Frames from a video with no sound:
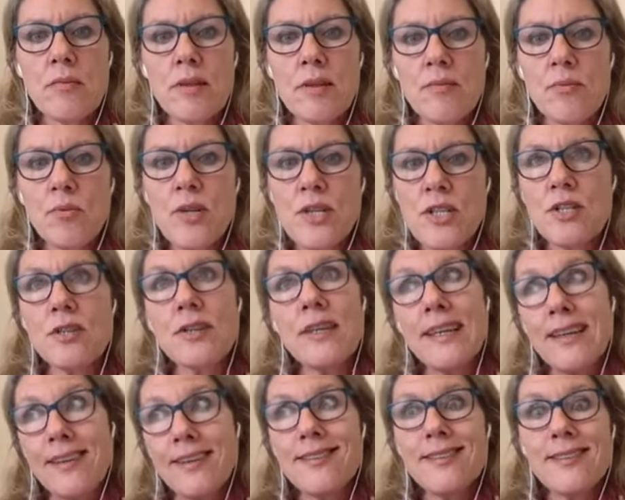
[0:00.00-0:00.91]
which
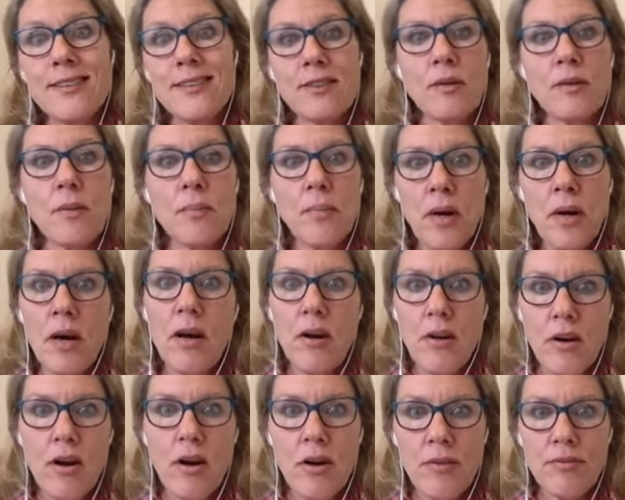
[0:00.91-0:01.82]
yeast is a
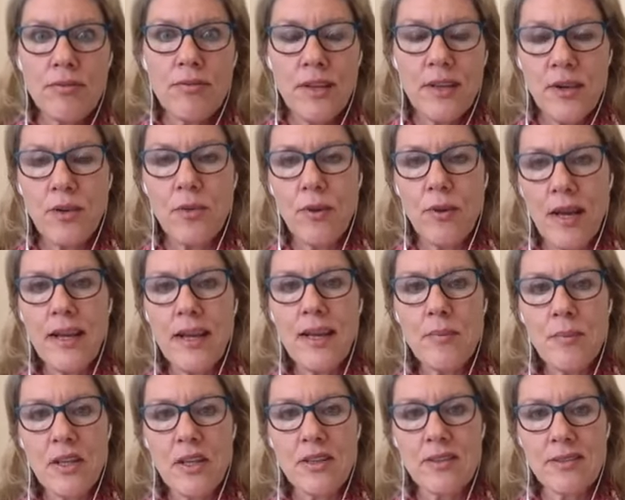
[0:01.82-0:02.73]
part of in a way
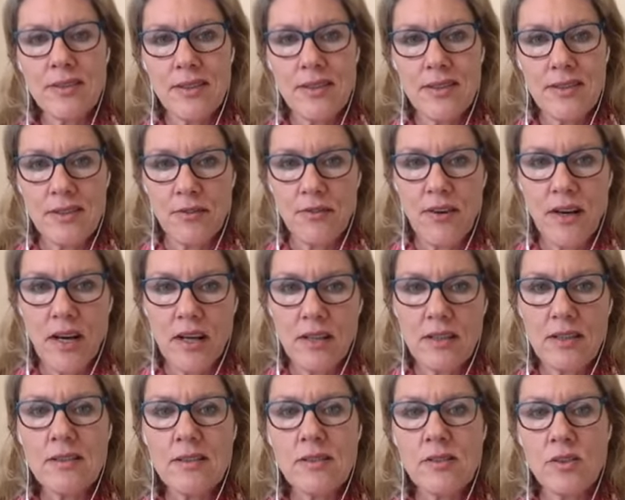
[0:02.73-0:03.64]
because it is a
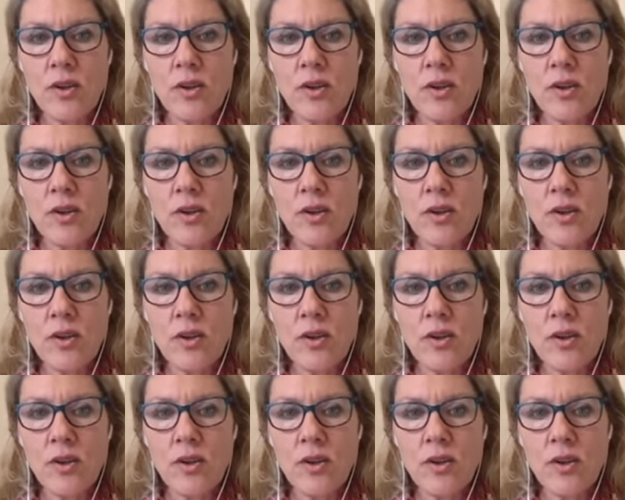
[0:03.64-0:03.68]
fungus.